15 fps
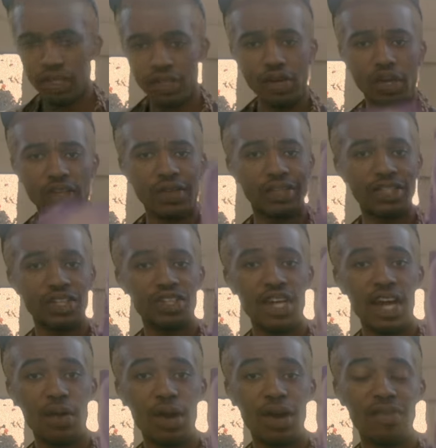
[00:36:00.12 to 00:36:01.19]
You also got the
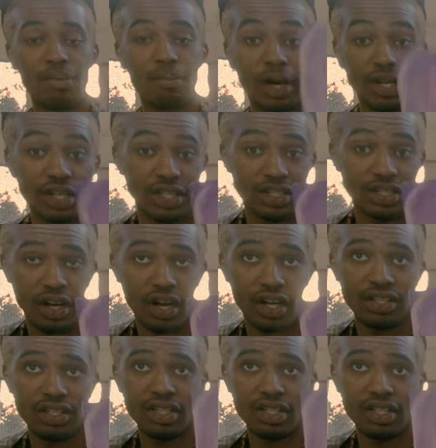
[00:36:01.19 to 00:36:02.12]
Shower of Abundance card.